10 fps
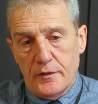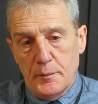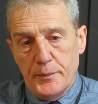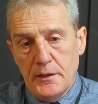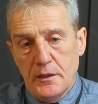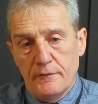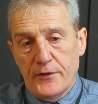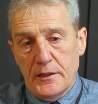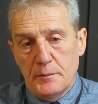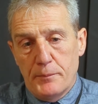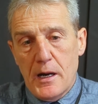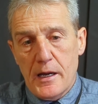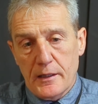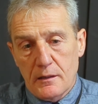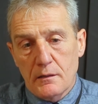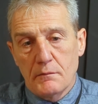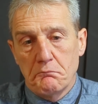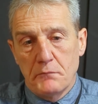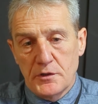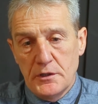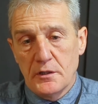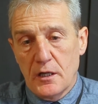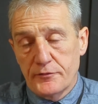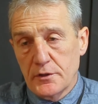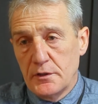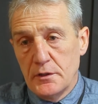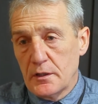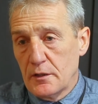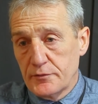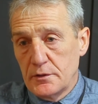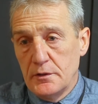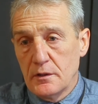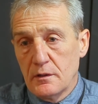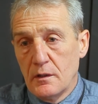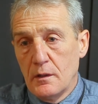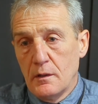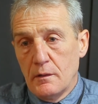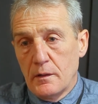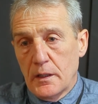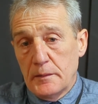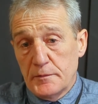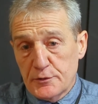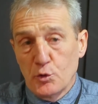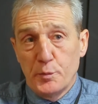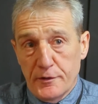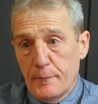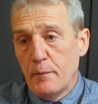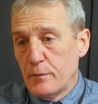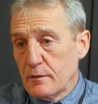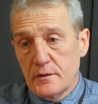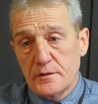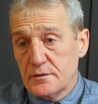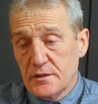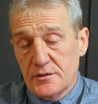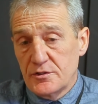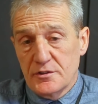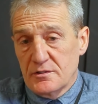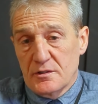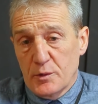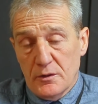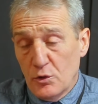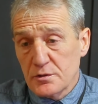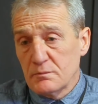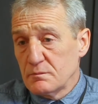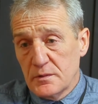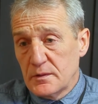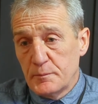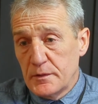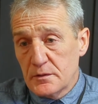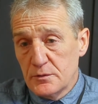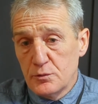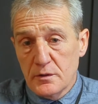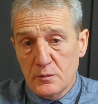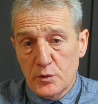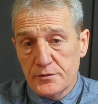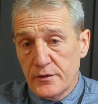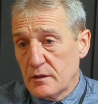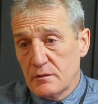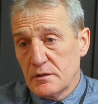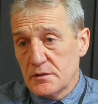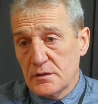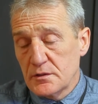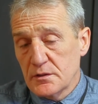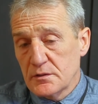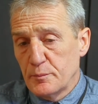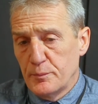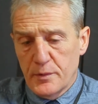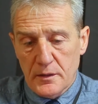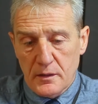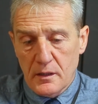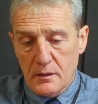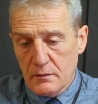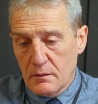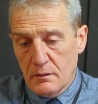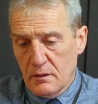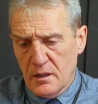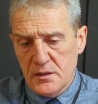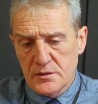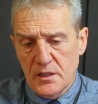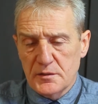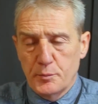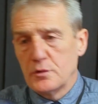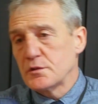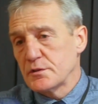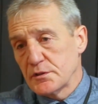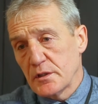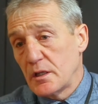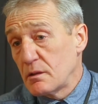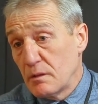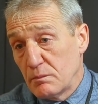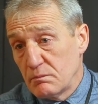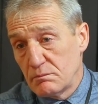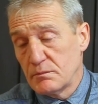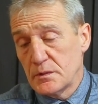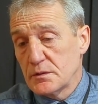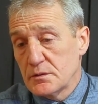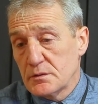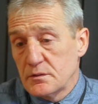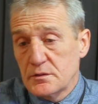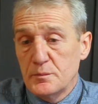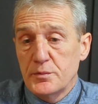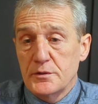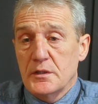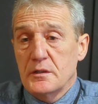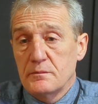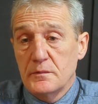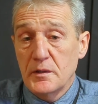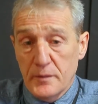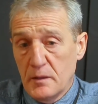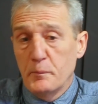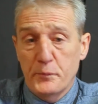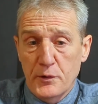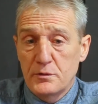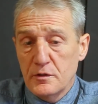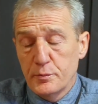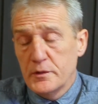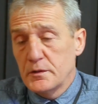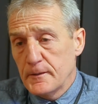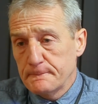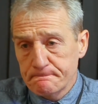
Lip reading: to be invited back year after year after year and still be remembered is just quite awesome. I mean, there's no other words for it. It's just a great set of supporters. It's a great club. It's as simple as that. And I'm proud to have played it.